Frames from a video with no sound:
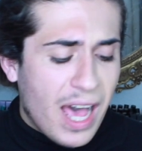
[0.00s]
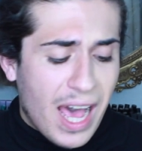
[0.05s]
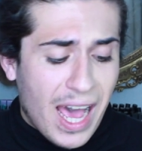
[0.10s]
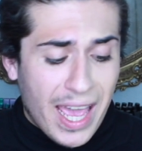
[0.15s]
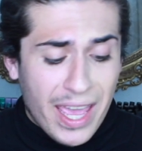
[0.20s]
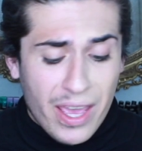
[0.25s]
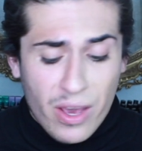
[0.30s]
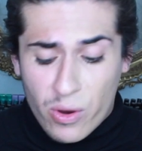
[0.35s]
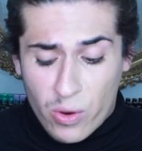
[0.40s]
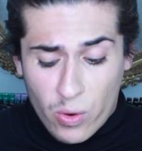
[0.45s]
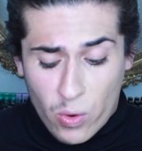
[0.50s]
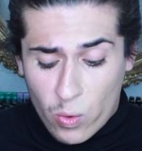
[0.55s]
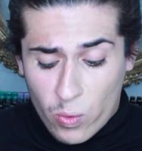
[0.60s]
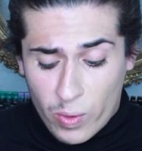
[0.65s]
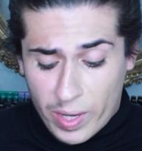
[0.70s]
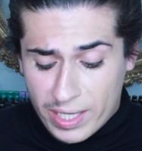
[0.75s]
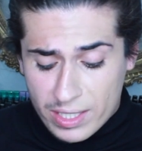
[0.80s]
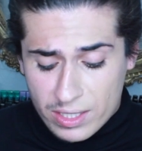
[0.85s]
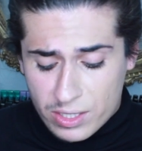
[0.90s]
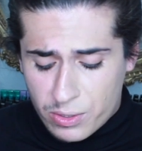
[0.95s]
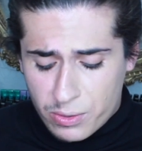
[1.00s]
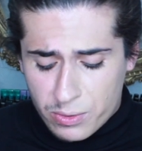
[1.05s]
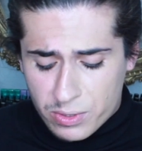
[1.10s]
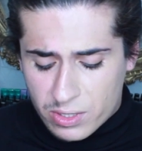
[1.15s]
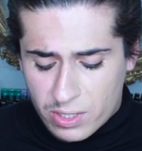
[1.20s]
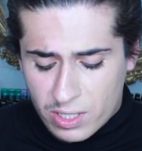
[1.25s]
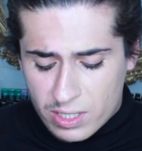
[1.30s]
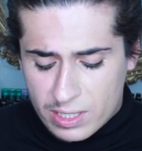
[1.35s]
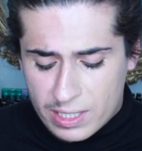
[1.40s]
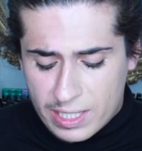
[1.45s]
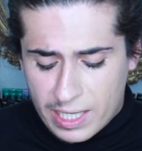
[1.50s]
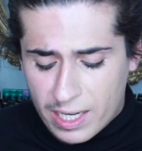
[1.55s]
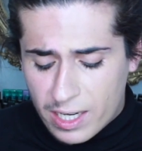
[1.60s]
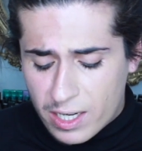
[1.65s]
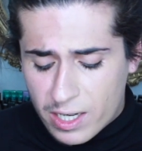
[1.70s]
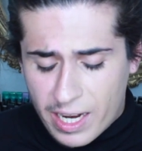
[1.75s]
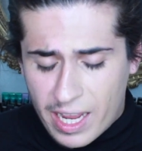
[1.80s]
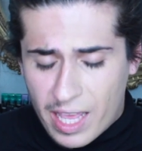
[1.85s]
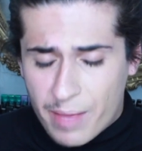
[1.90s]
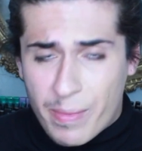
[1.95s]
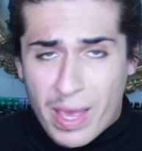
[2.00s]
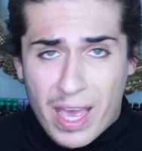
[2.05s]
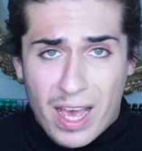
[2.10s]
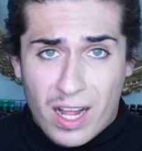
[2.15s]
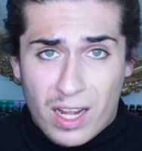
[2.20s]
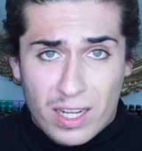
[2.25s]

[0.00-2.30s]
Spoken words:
I always use concealer and my